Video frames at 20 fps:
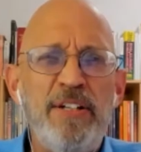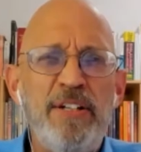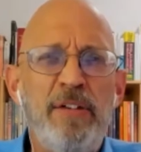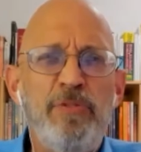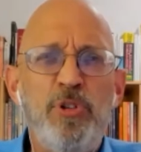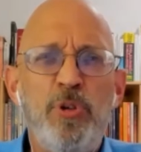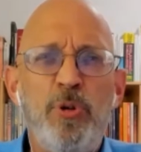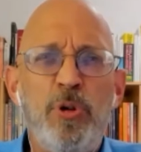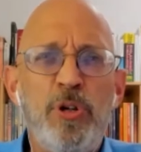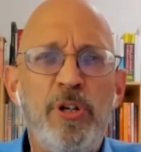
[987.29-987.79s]
of
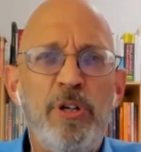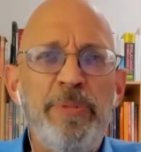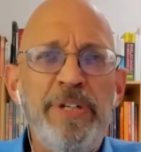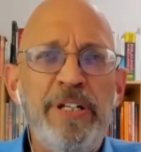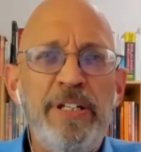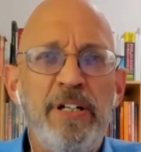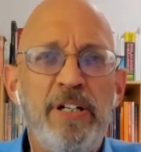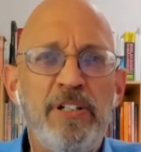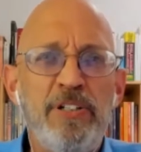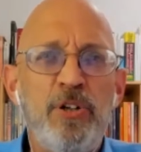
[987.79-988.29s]
you are
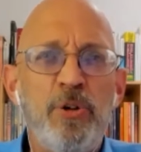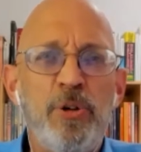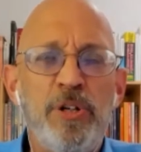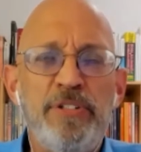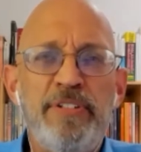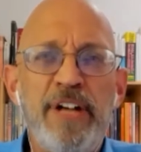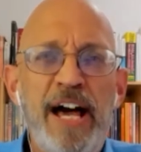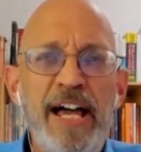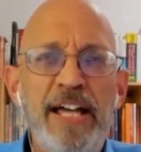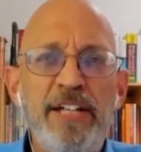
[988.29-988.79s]
going to
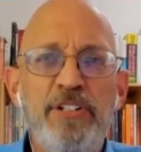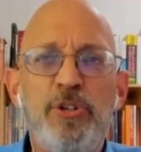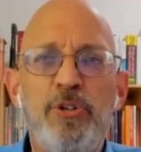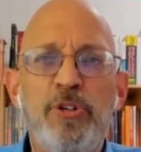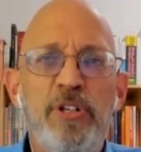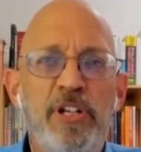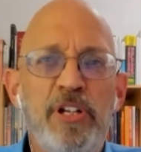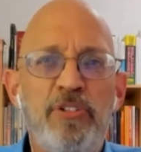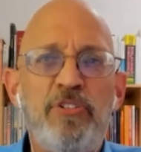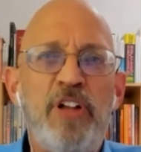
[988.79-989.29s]
die during
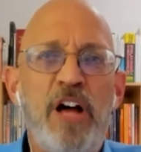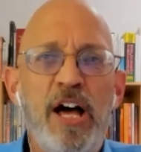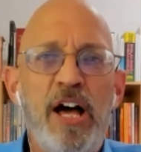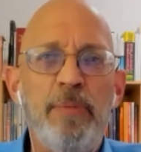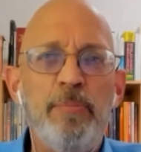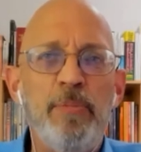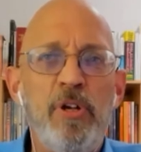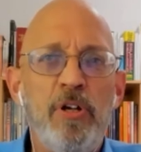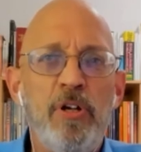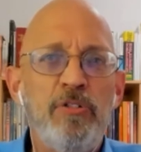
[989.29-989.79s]
this time.